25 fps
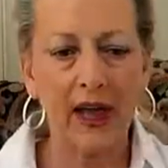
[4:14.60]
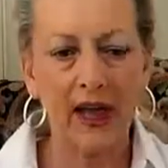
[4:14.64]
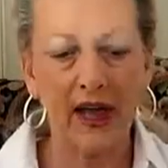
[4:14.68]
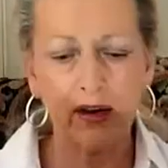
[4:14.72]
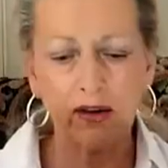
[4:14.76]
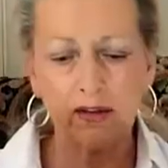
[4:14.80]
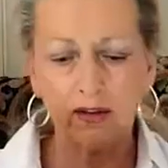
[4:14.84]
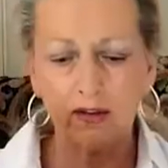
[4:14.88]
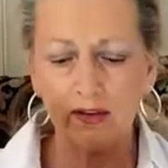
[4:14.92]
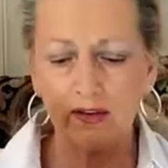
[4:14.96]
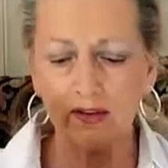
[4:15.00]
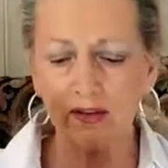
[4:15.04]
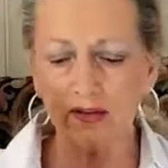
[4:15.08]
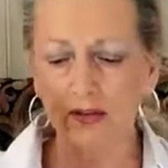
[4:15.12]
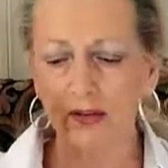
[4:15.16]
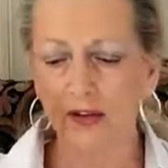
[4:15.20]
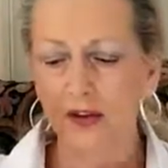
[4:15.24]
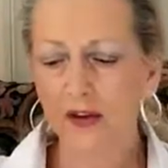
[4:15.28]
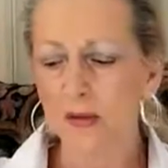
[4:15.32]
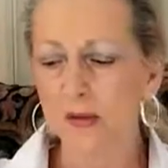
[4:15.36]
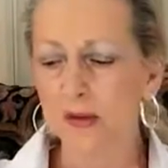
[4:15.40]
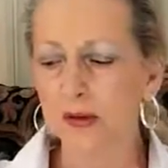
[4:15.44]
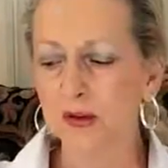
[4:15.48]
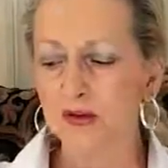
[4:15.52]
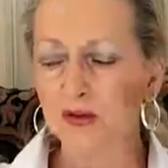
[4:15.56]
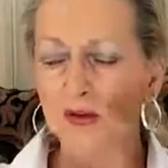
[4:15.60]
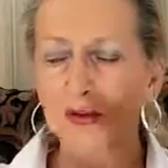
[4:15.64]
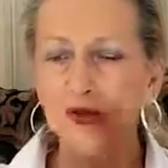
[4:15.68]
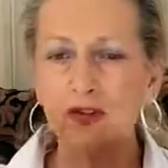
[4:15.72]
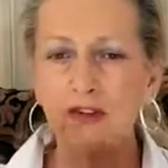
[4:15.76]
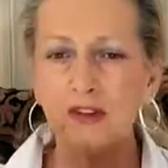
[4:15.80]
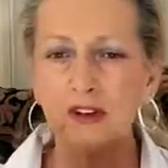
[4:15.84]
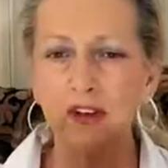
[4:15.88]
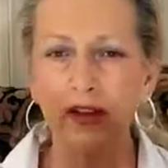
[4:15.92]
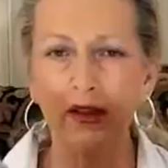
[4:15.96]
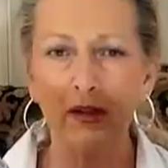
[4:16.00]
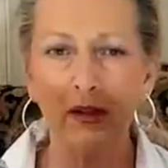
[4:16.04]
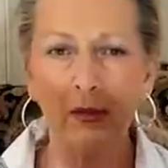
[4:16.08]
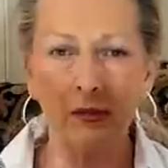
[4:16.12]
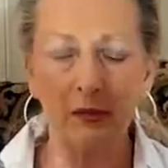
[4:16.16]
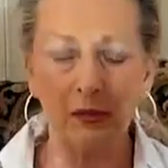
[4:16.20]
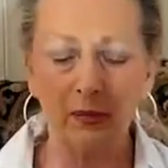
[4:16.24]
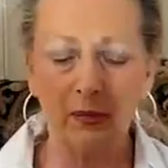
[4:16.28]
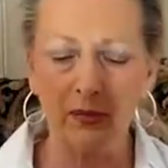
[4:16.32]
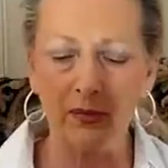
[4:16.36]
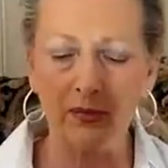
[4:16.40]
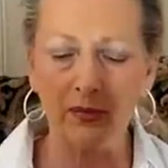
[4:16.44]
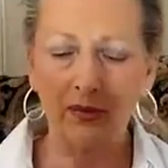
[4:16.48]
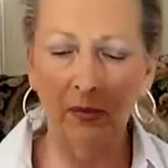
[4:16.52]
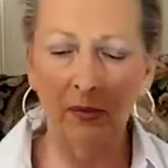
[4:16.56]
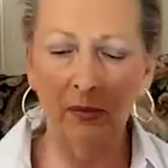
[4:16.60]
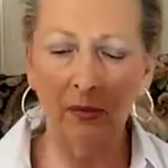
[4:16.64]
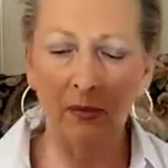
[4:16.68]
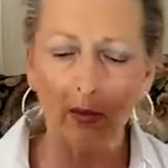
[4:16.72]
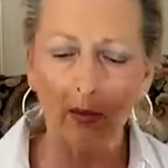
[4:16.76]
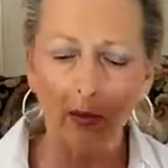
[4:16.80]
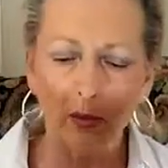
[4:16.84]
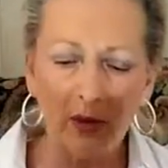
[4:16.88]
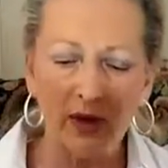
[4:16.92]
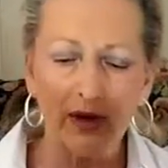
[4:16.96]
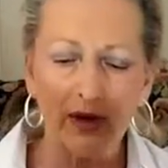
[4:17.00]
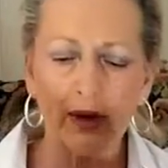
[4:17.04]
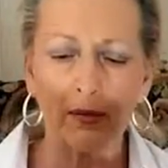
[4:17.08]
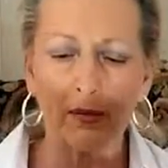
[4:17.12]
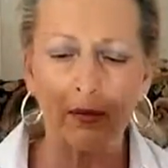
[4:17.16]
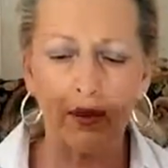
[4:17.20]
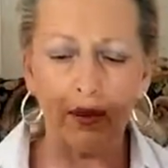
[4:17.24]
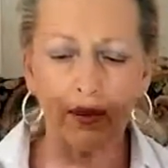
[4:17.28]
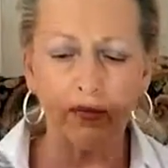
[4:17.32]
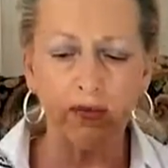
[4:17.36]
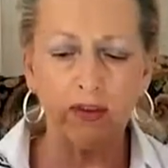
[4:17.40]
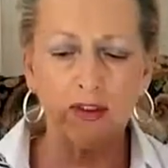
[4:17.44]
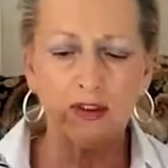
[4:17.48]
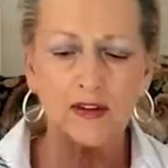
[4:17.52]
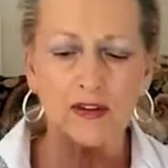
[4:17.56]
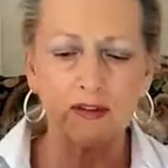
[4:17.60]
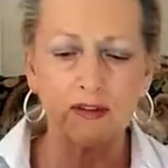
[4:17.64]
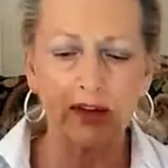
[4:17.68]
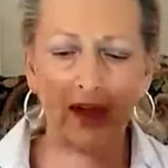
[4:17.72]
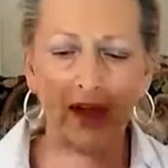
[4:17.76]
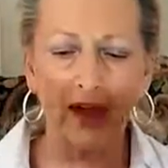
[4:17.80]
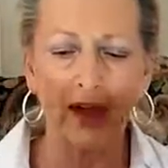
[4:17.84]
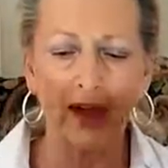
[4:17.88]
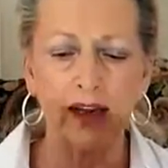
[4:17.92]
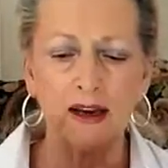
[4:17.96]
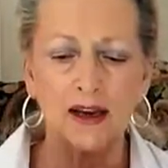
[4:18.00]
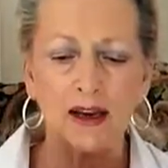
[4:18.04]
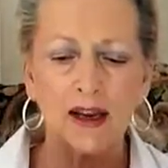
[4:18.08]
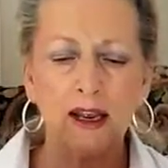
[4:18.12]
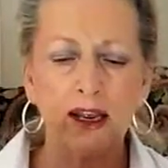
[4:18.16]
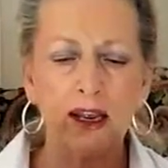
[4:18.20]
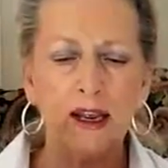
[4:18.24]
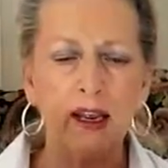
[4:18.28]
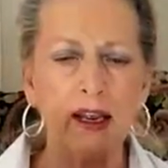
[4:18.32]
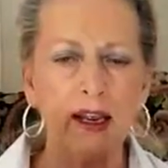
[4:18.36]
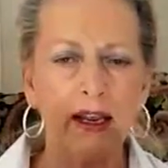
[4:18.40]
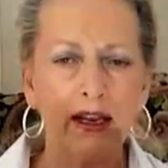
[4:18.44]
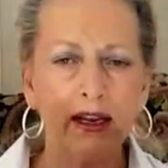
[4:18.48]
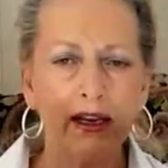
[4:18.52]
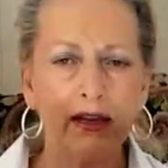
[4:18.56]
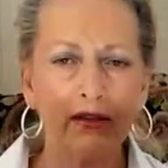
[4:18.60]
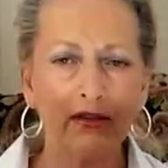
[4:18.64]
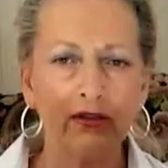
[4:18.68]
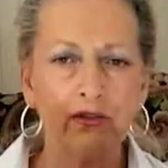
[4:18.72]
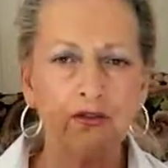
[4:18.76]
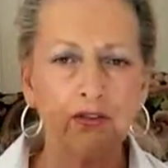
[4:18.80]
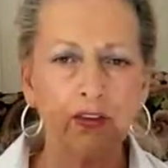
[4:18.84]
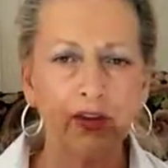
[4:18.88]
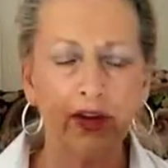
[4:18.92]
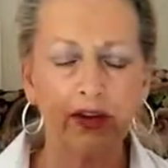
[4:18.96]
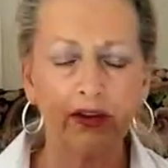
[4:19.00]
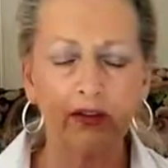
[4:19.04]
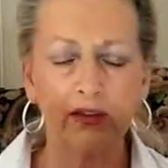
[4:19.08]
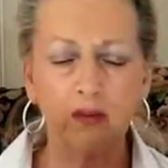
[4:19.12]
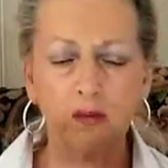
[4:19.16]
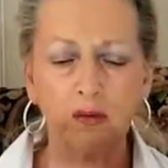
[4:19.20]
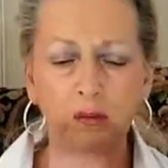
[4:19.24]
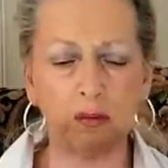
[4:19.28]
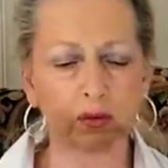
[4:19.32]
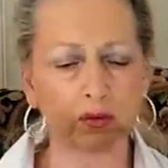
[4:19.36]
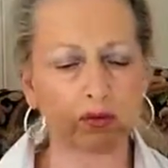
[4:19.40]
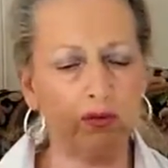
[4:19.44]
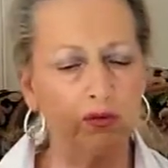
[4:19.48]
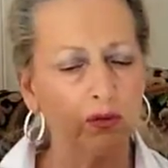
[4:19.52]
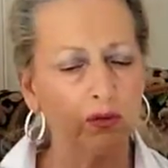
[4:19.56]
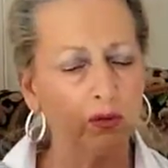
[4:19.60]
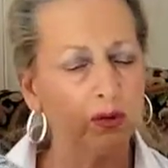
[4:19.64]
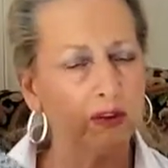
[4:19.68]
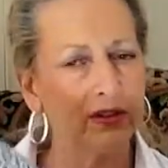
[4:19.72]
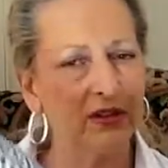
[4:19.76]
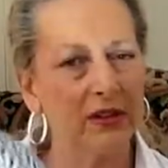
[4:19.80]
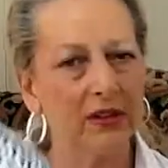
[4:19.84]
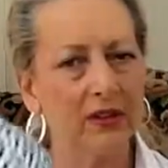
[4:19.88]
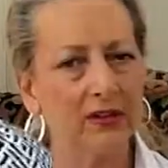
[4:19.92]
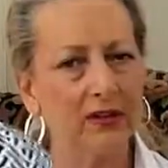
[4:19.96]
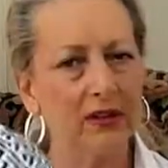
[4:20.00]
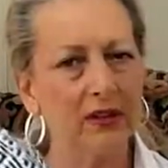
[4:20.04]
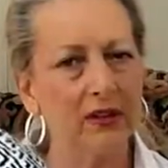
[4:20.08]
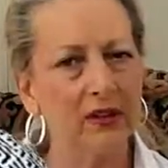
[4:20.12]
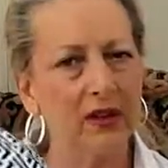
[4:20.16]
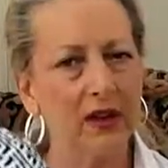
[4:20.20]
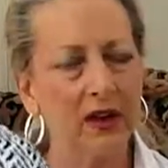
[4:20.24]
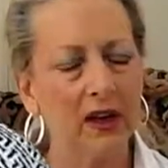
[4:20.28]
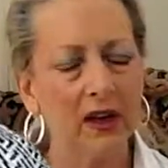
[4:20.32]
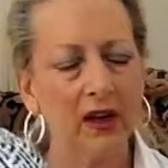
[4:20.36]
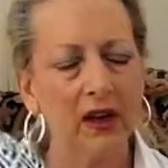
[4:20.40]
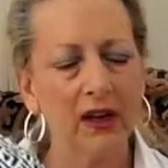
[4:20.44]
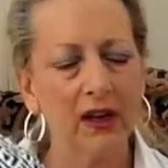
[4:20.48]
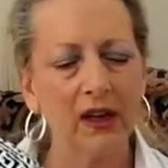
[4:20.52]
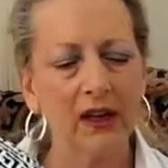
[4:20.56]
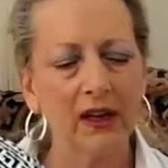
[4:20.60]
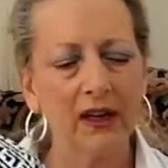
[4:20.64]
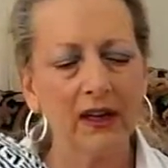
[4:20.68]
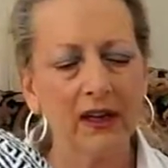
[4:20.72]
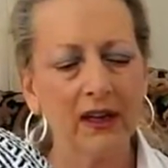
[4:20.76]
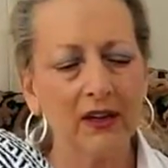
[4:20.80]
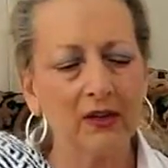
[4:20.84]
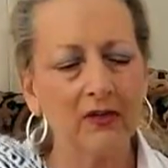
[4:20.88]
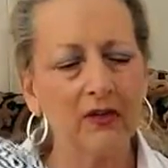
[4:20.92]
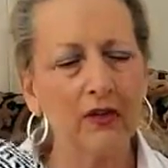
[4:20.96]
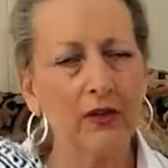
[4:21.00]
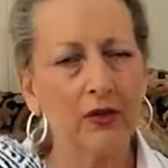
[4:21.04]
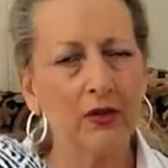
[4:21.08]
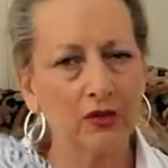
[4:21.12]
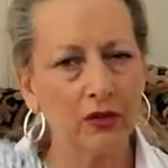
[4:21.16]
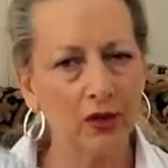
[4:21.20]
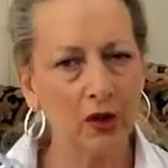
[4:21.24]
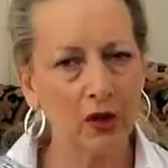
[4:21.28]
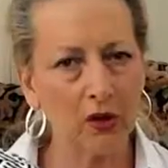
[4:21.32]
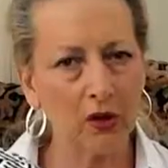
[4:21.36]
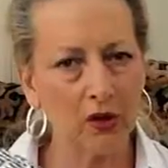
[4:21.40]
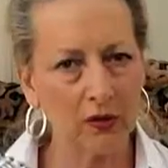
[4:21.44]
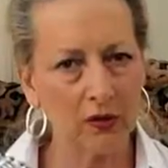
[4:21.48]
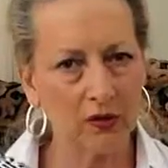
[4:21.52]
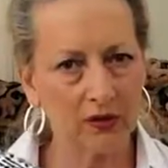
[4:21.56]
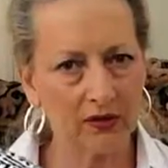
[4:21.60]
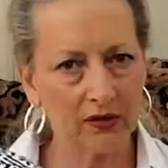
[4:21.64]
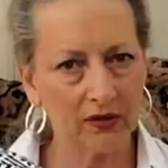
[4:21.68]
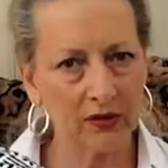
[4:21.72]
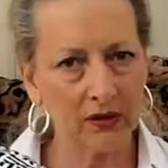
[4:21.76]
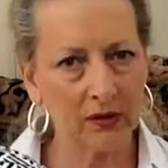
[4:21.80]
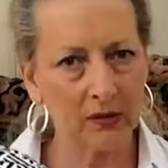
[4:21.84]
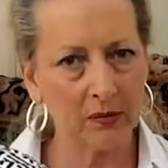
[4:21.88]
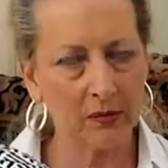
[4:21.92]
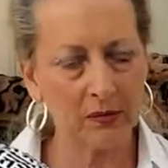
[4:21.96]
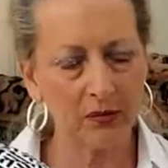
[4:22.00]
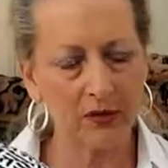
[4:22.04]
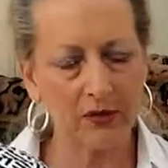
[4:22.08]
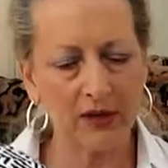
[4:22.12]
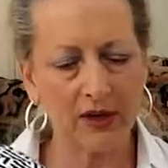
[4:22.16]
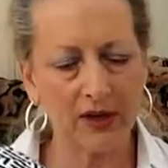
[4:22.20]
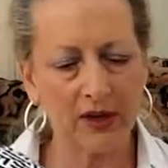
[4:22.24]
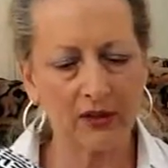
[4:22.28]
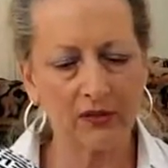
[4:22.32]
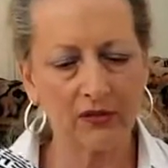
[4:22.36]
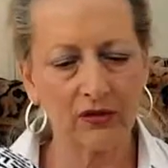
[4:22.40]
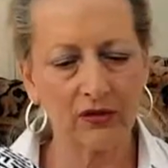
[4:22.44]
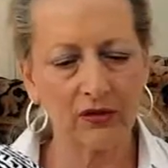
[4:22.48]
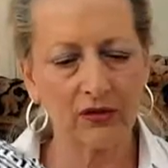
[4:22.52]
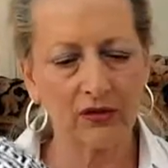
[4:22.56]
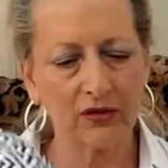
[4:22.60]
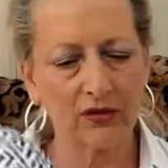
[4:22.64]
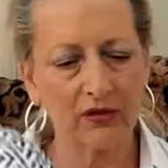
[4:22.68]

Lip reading: out of the sun. But you see the brim of this hat is flexible, so it doesn't give you total sun protection.